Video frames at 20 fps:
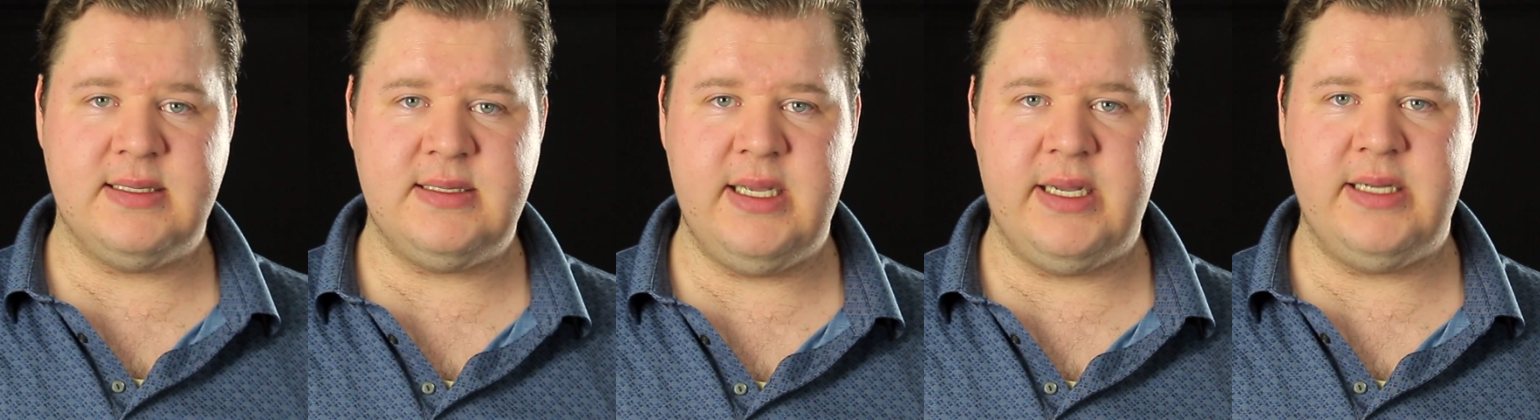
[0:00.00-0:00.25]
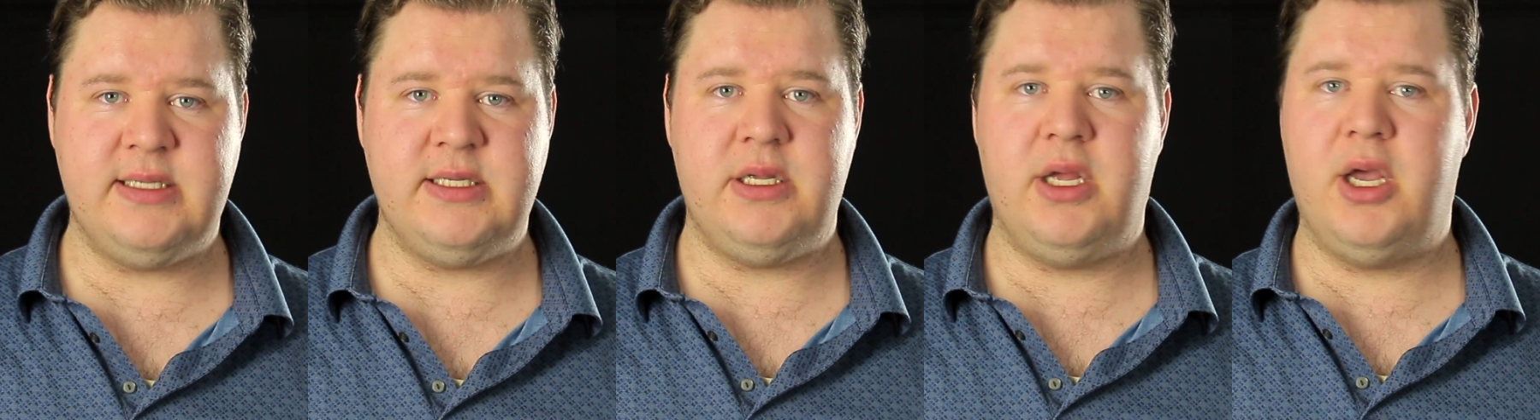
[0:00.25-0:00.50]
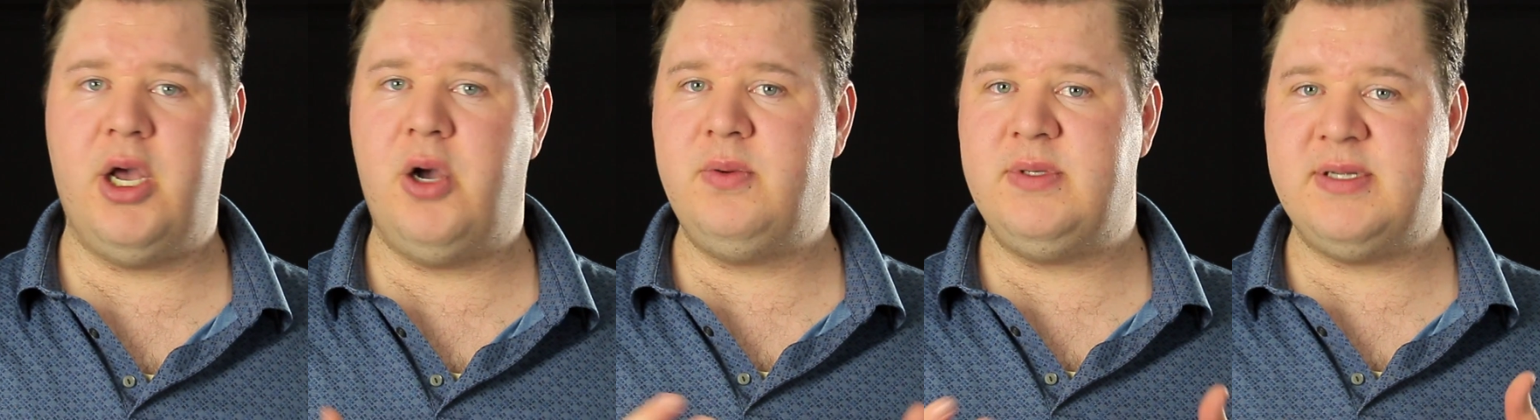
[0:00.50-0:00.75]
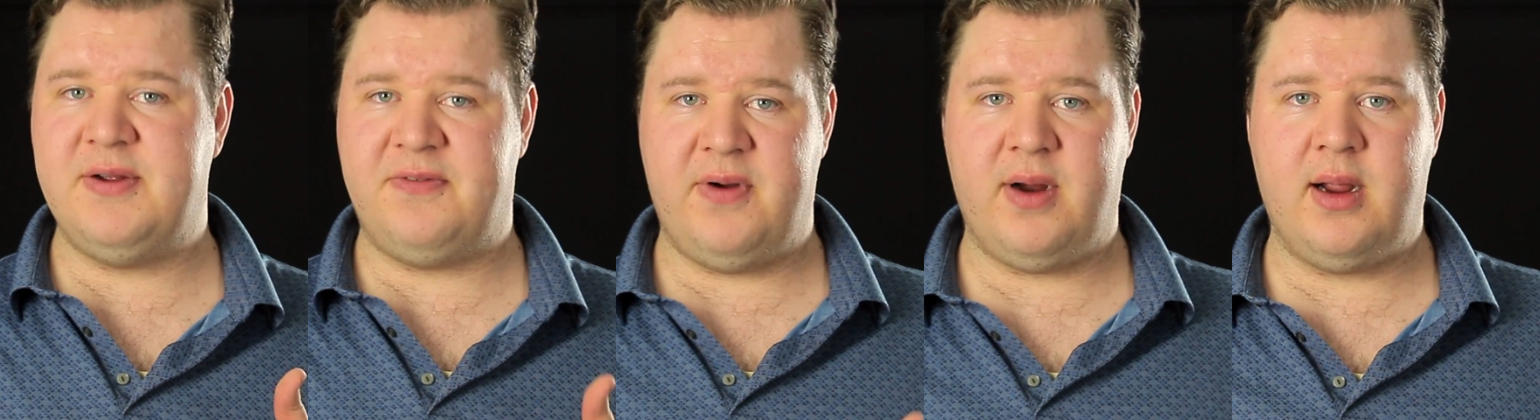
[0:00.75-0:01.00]
the
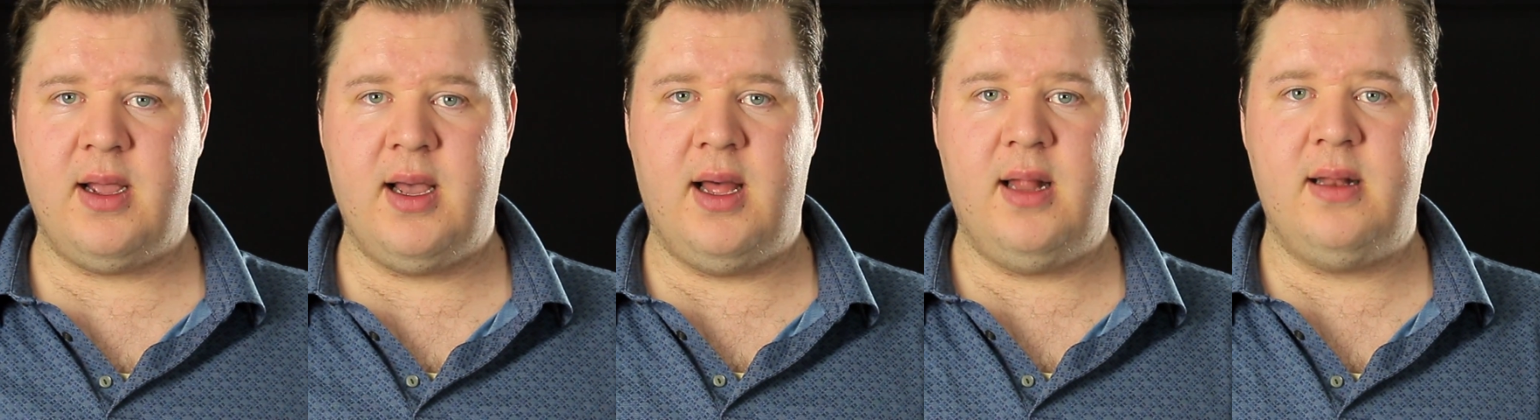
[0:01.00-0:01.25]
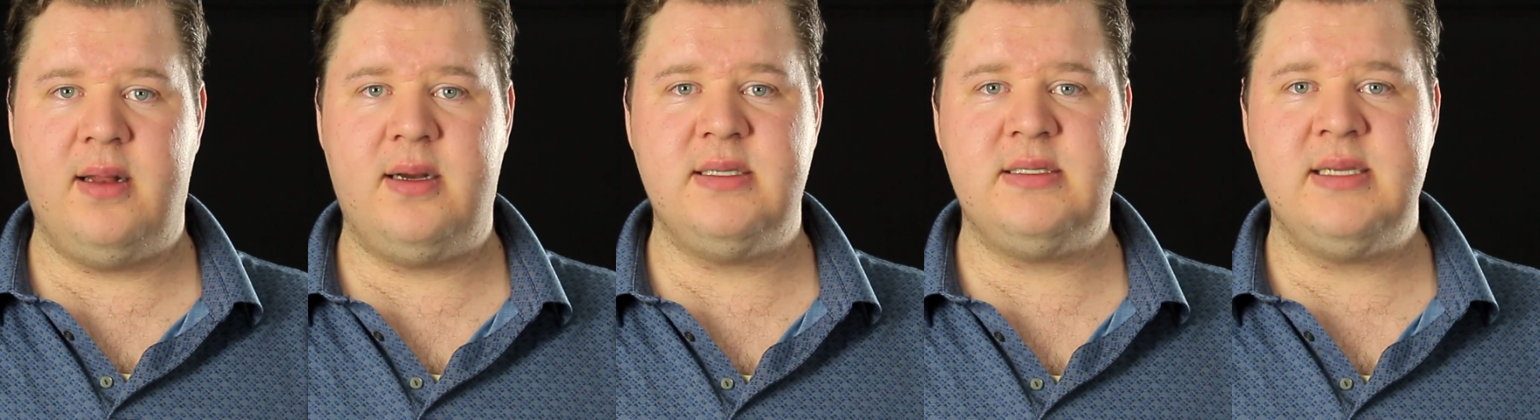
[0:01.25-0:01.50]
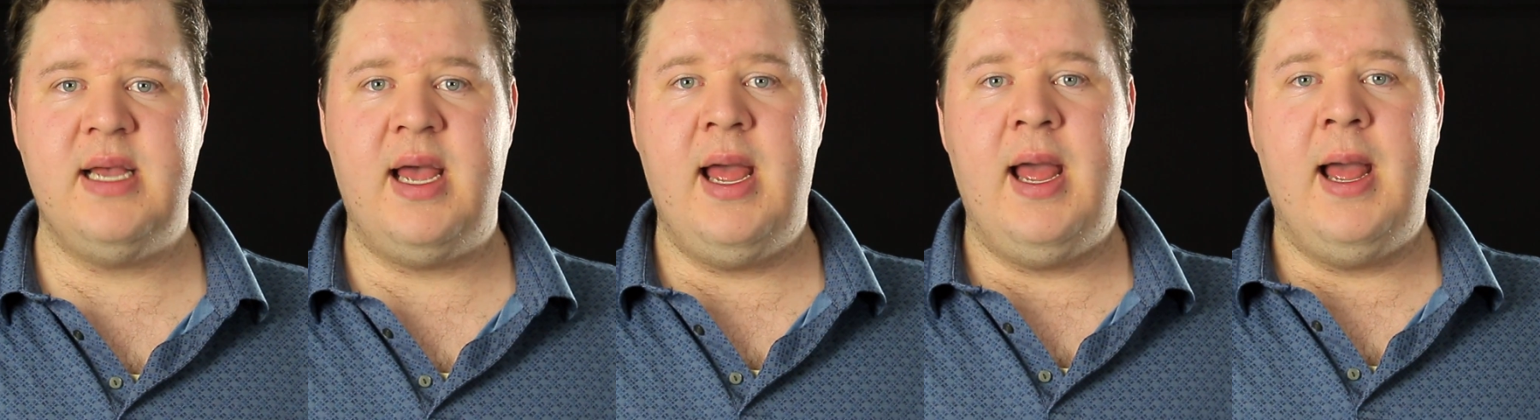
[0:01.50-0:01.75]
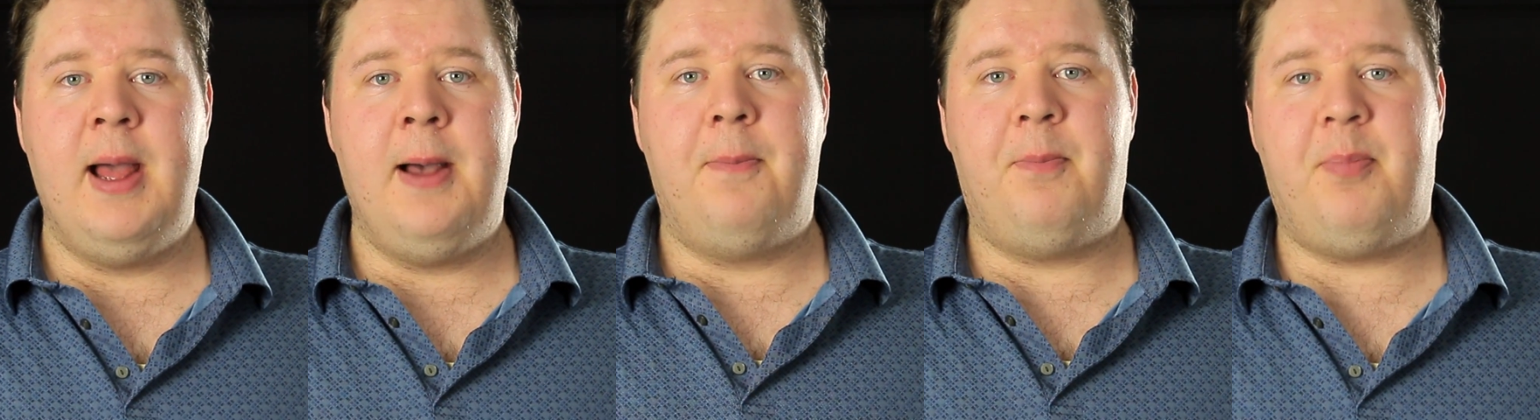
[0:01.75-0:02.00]
CTO, different colors
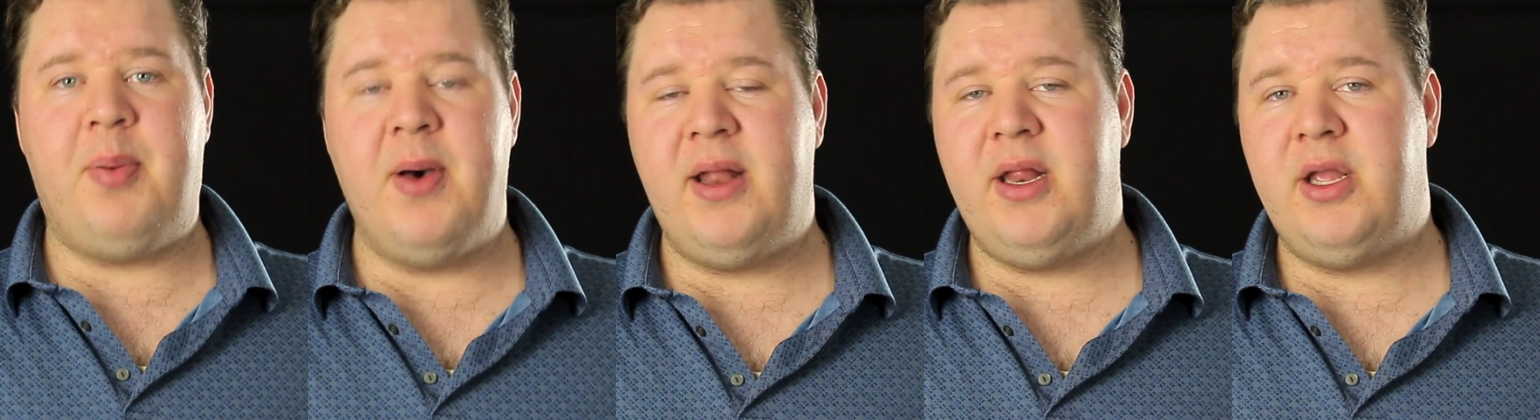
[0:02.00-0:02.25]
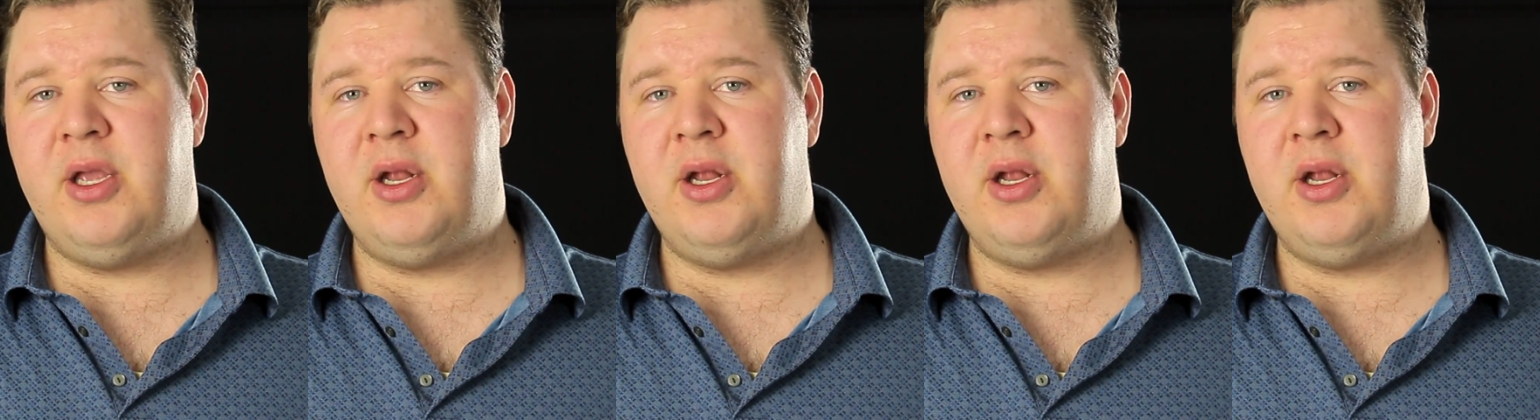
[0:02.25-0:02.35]
but